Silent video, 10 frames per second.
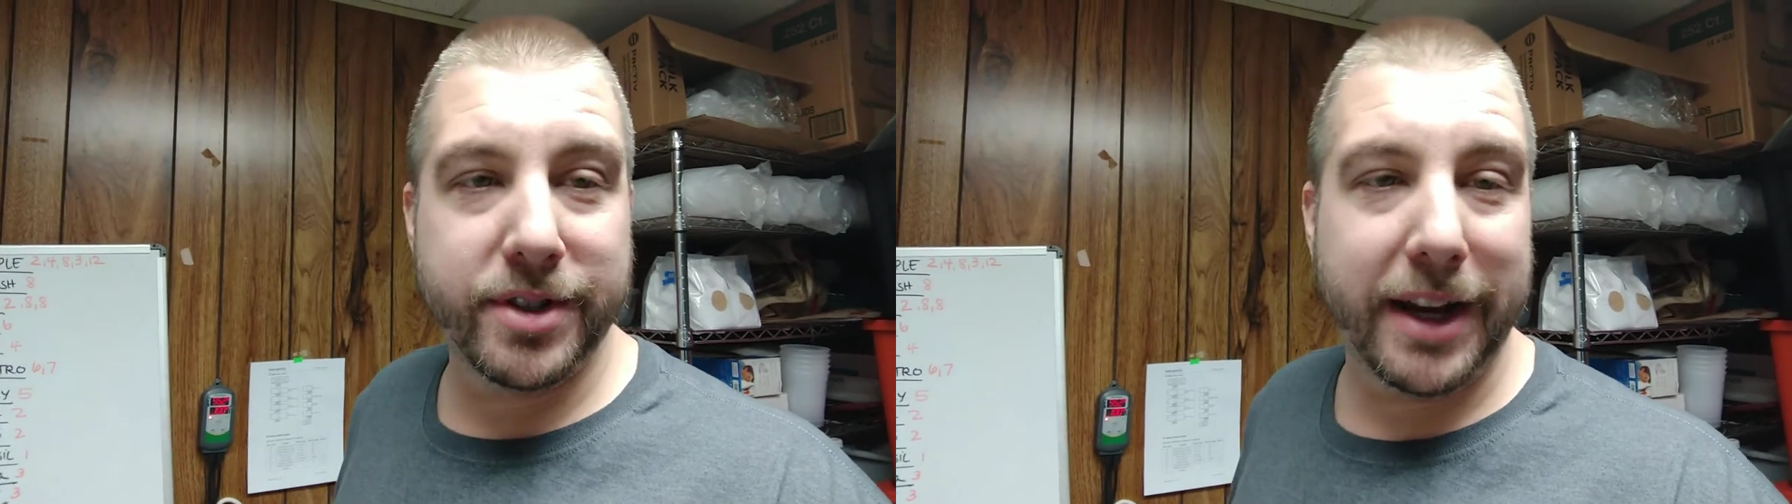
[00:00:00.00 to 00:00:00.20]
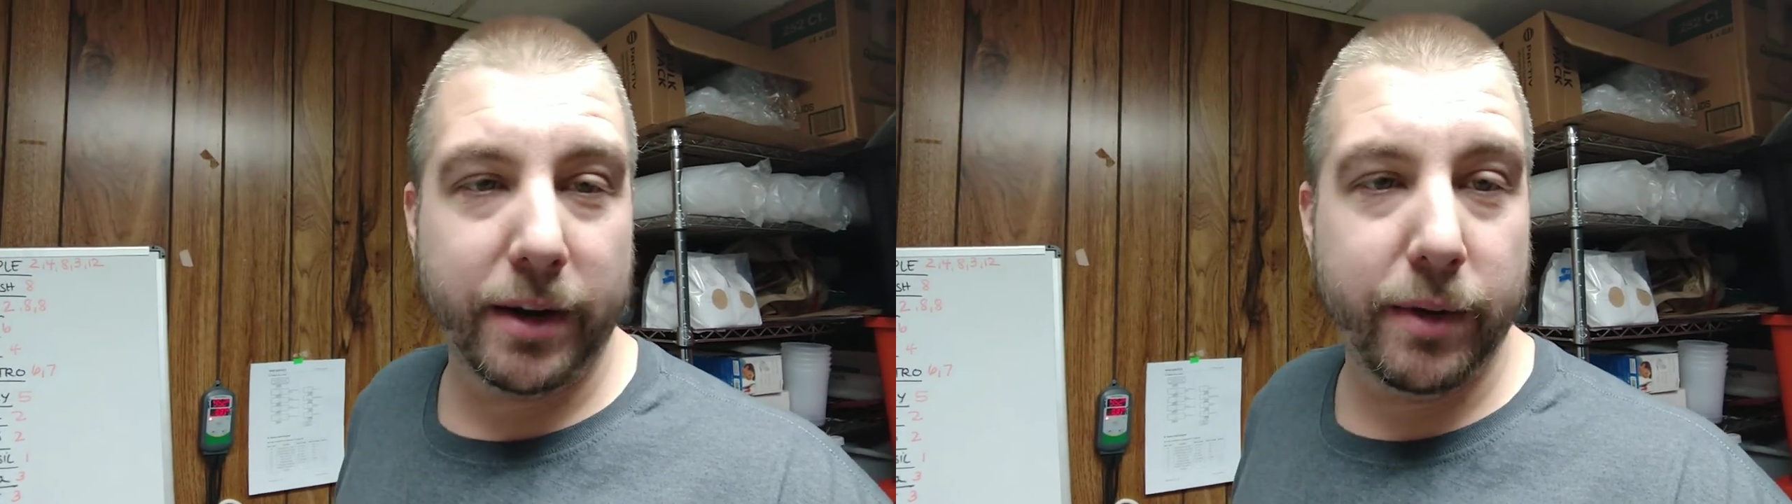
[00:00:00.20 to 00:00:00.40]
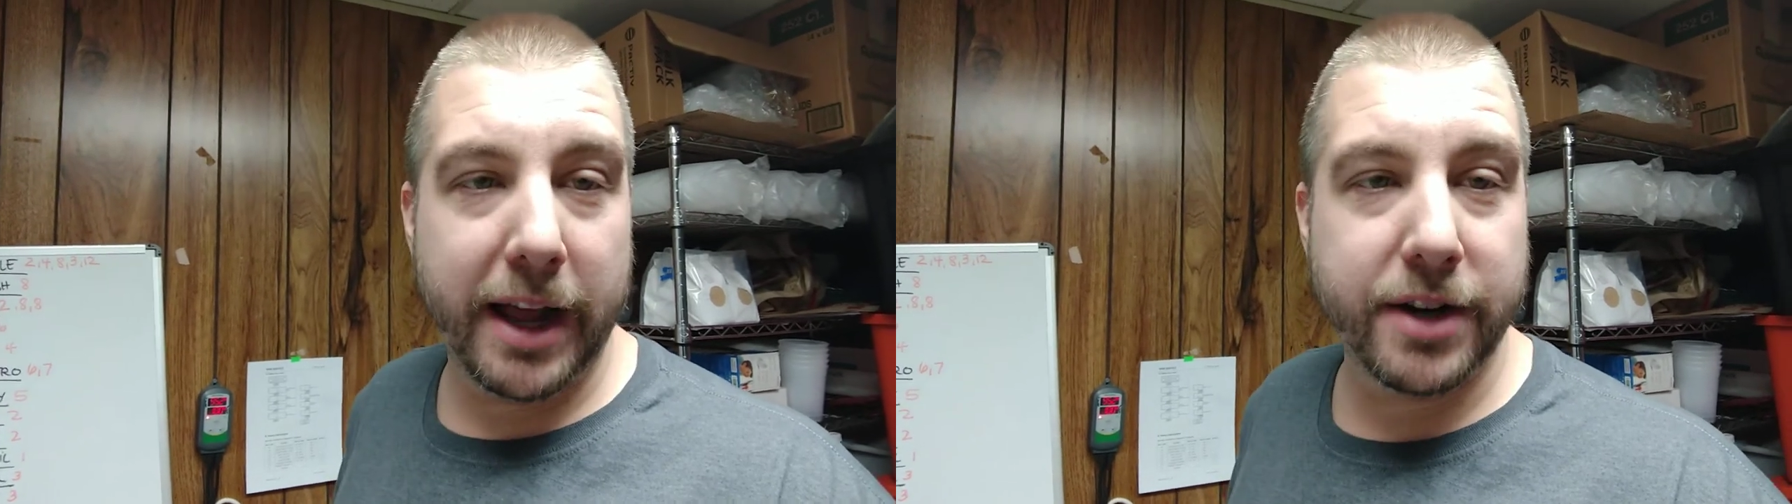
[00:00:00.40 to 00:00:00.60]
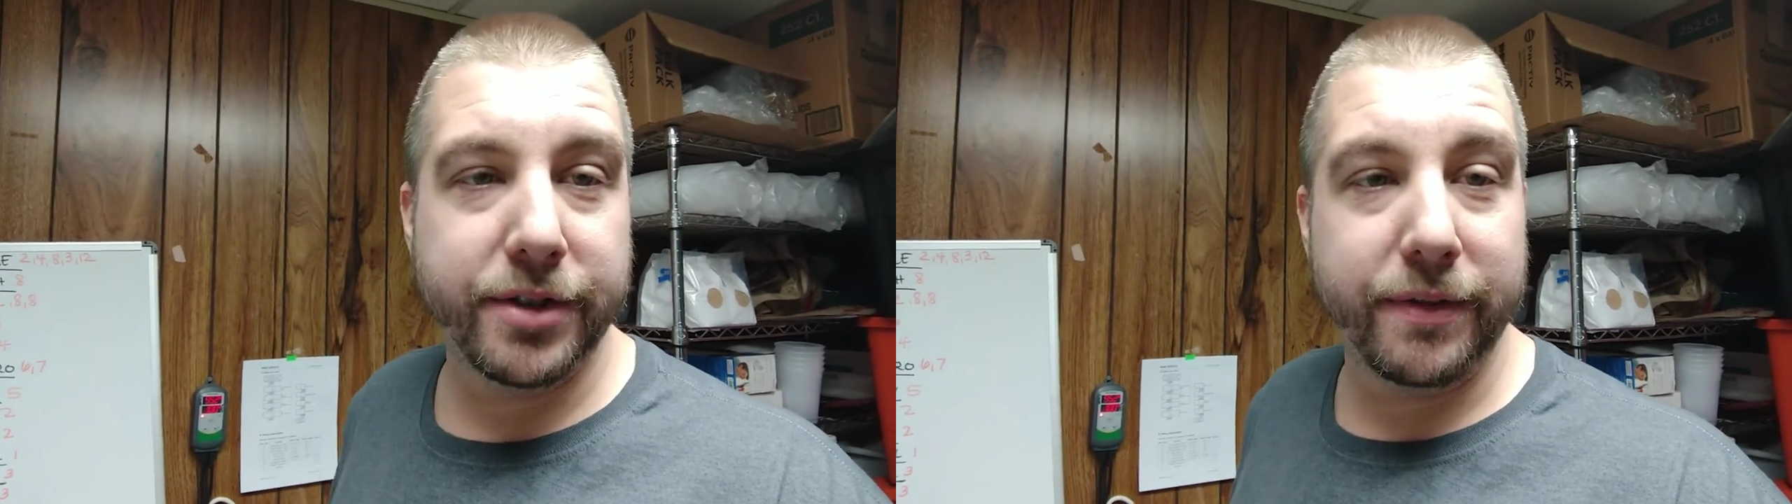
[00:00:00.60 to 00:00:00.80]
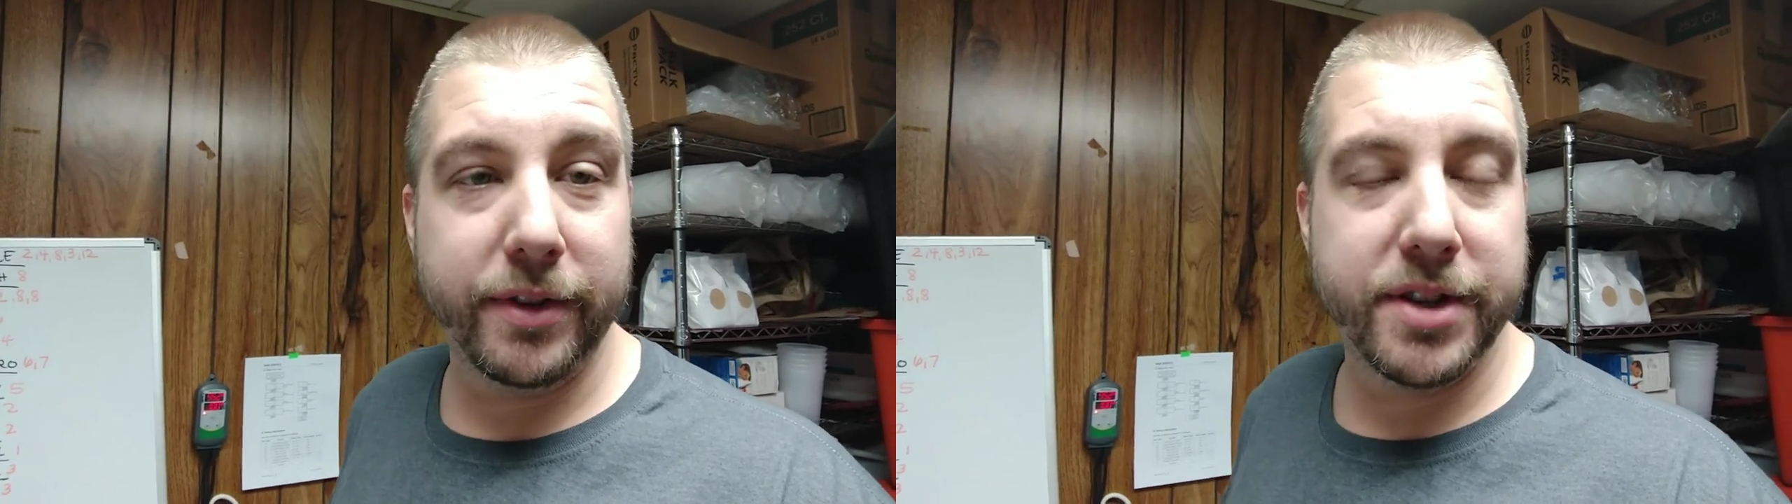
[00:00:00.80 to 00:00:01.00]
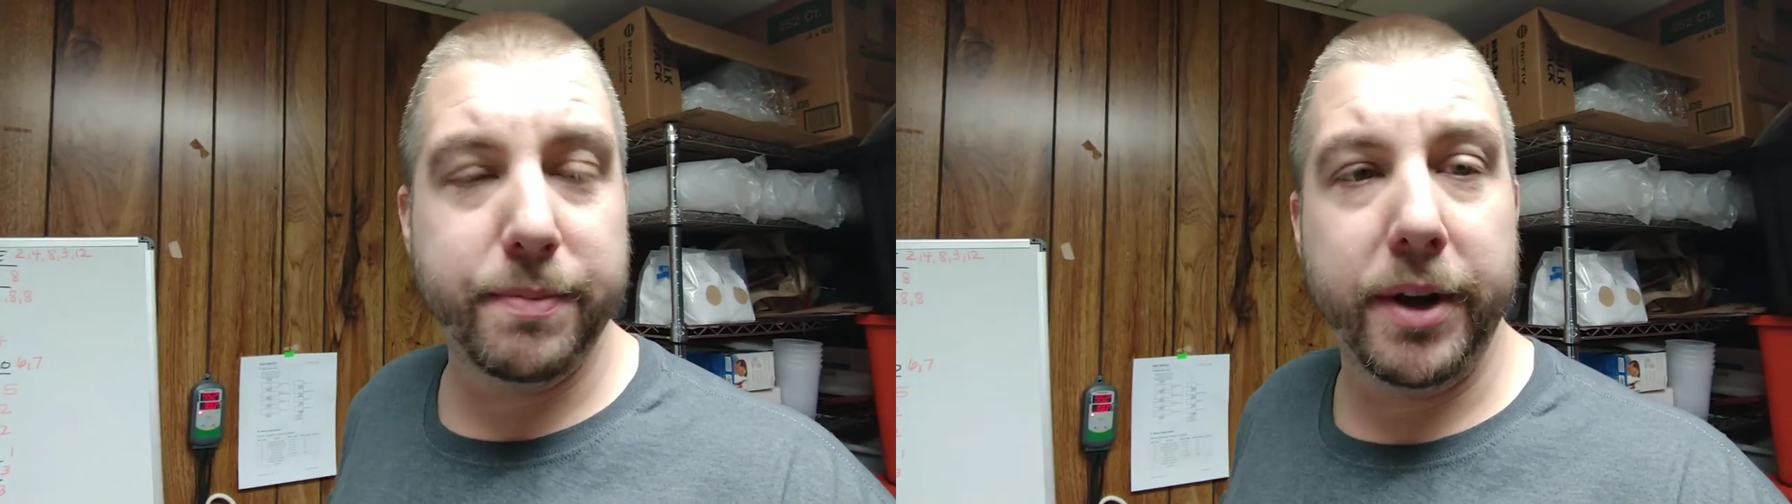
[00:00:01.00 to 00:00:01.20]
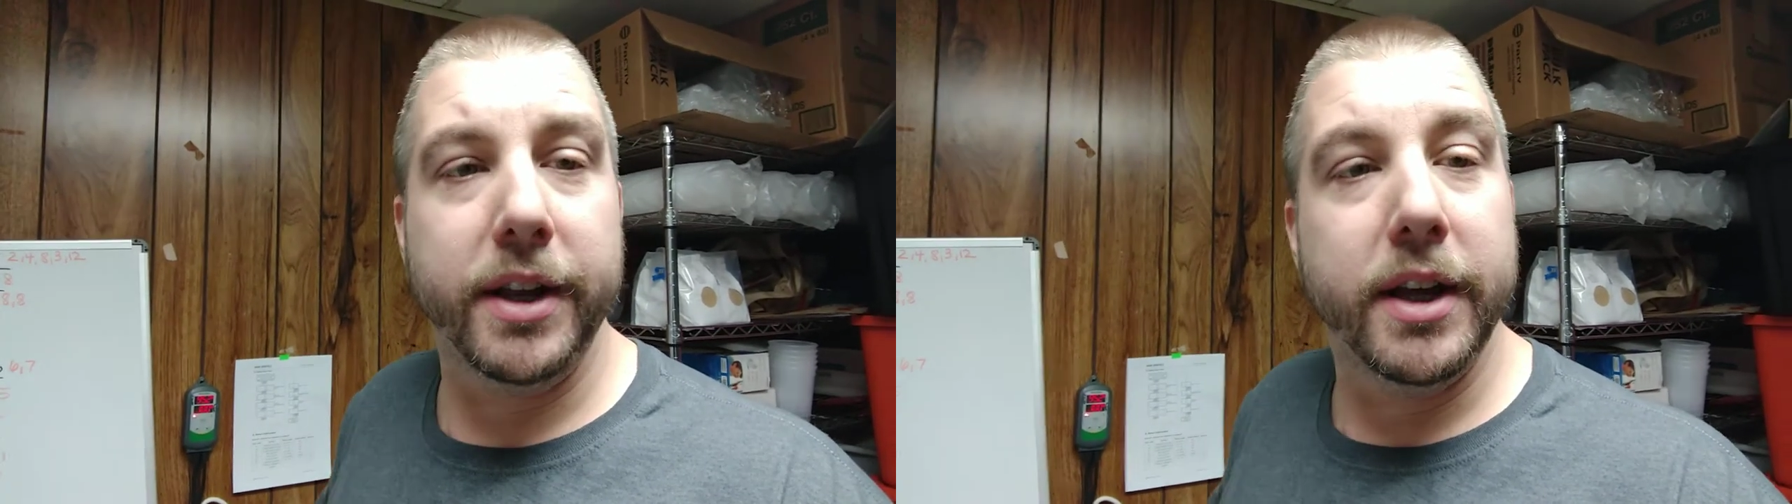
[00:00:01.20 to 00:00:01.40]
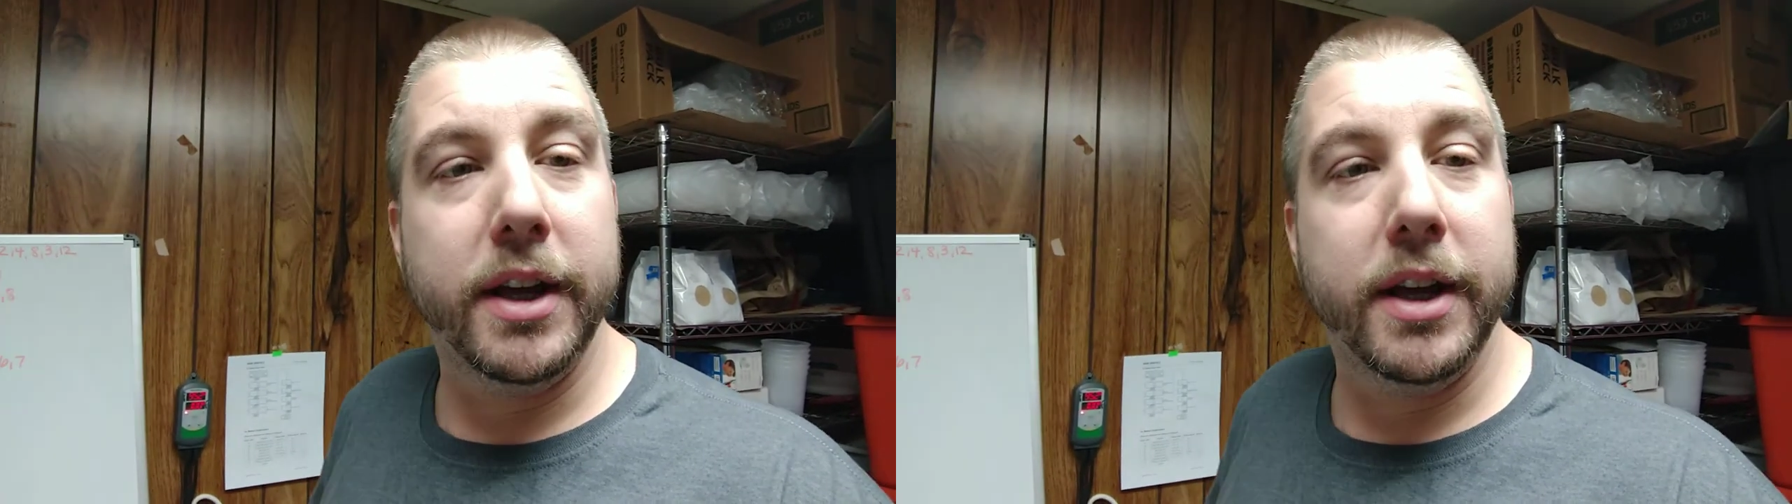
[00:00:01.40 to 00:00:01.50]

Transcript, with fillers: second one actually for this, but